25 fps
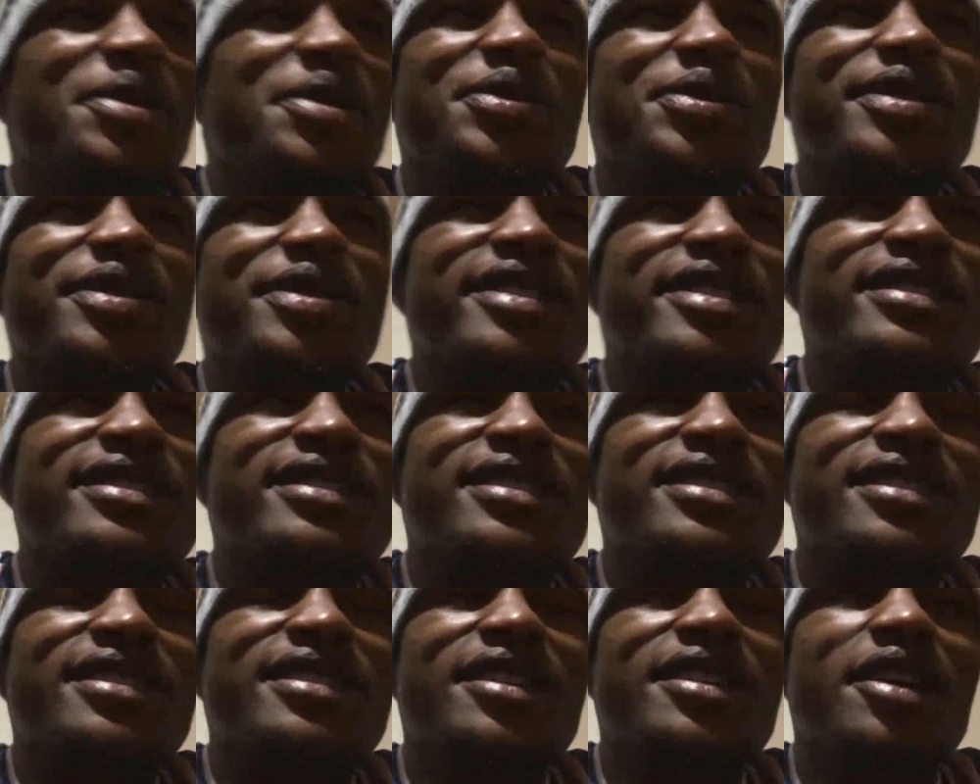it
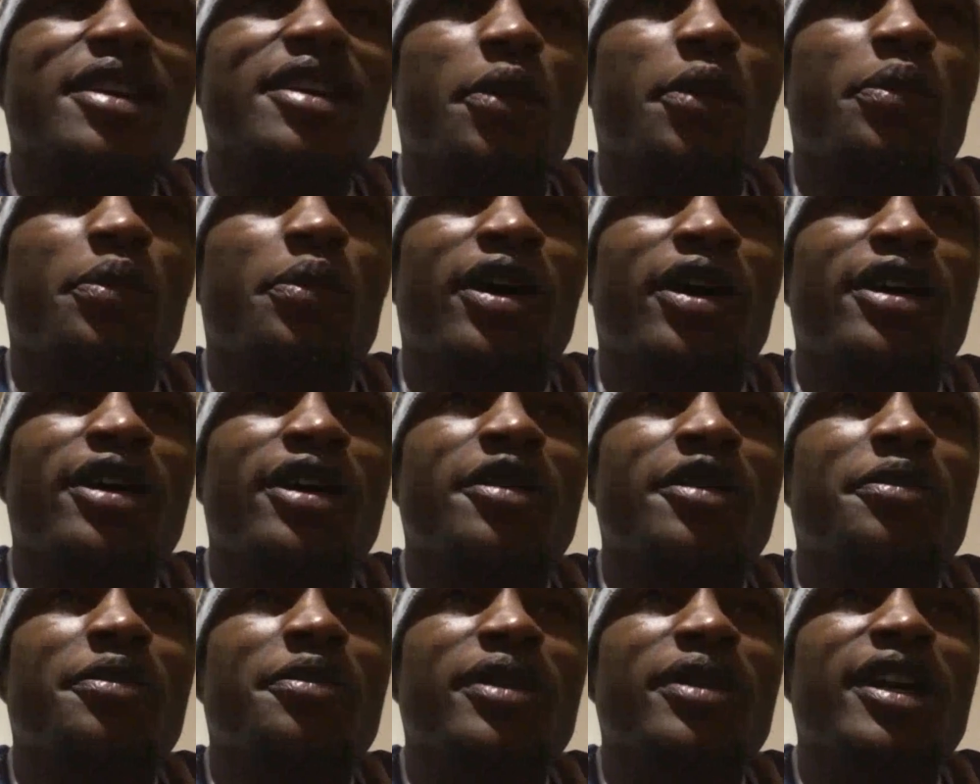was a
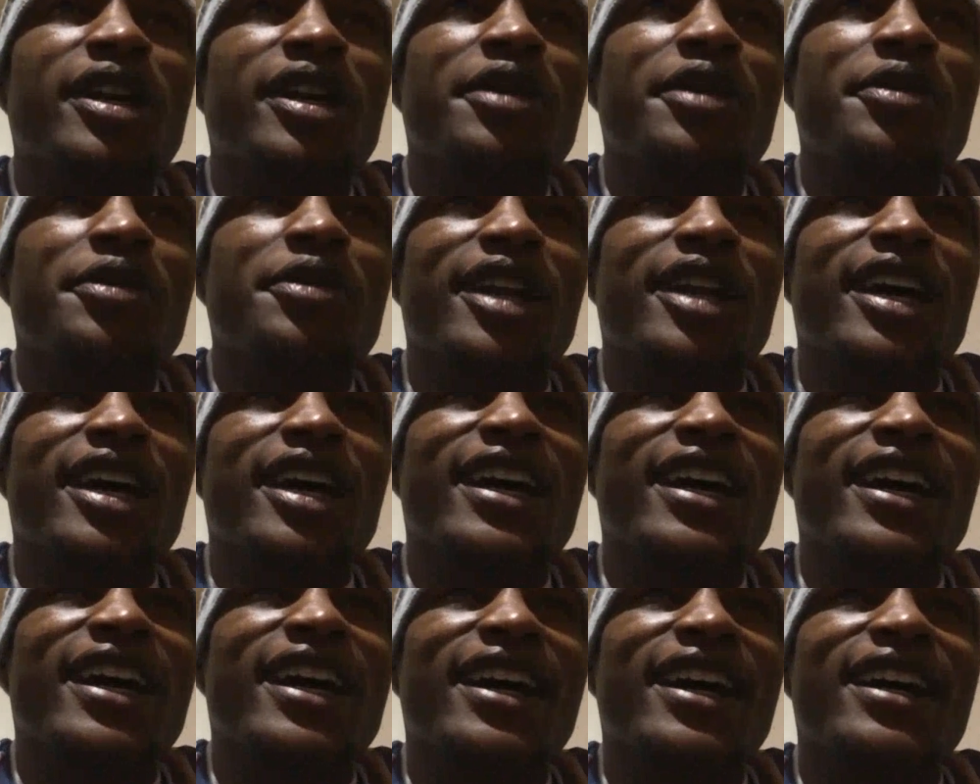part of the plan
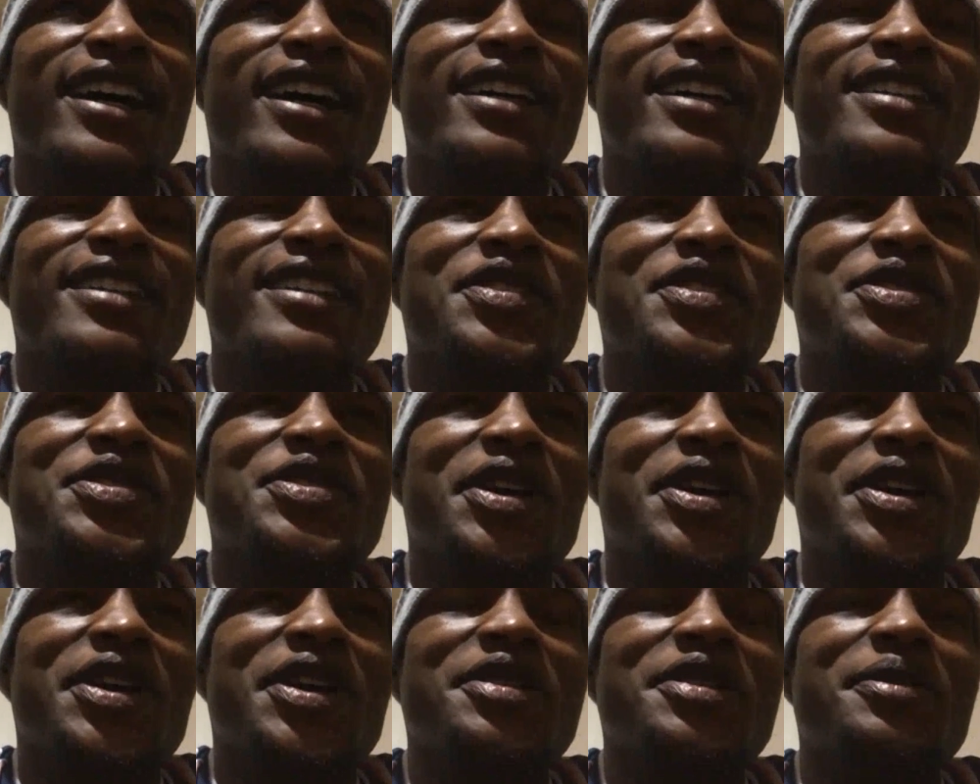when I
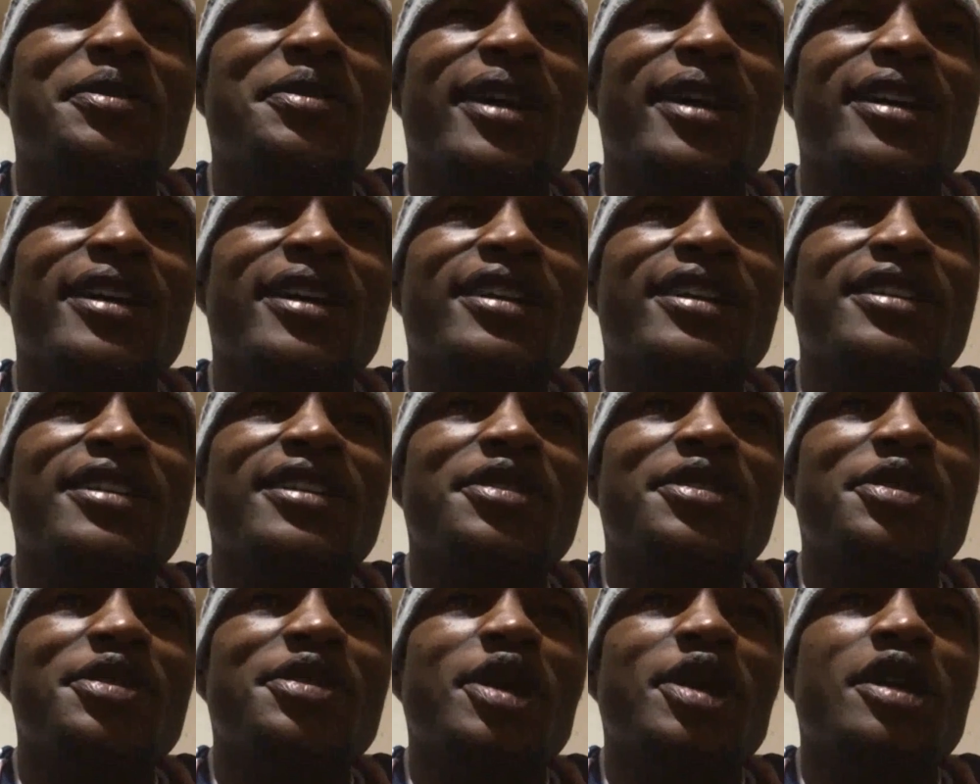talked
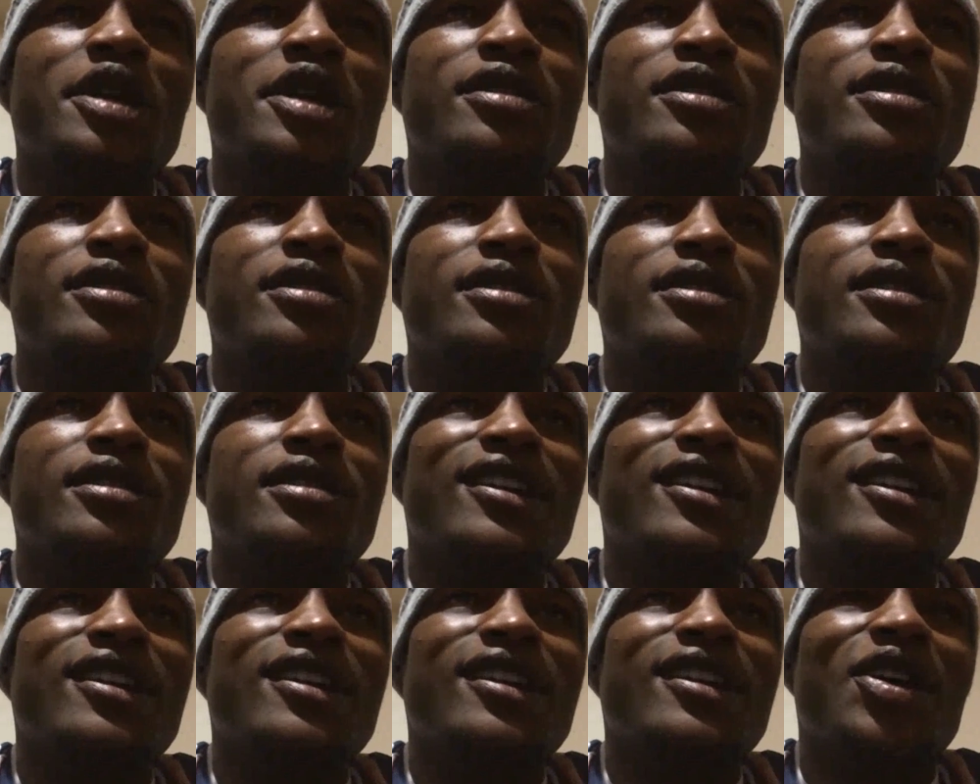about it, you know.
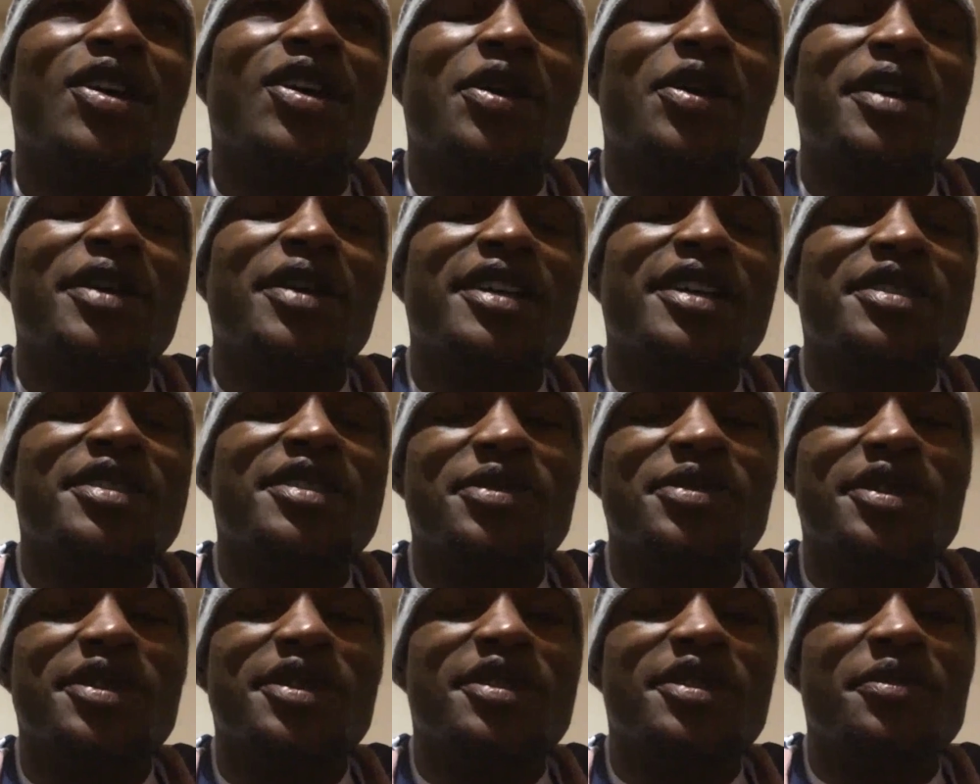I
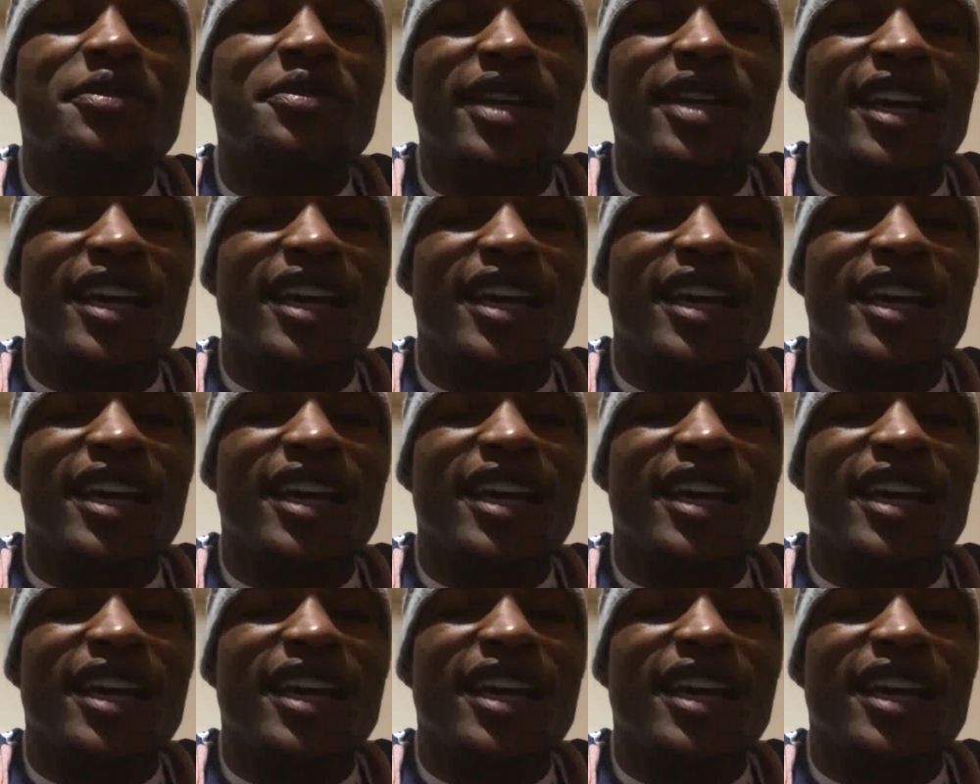always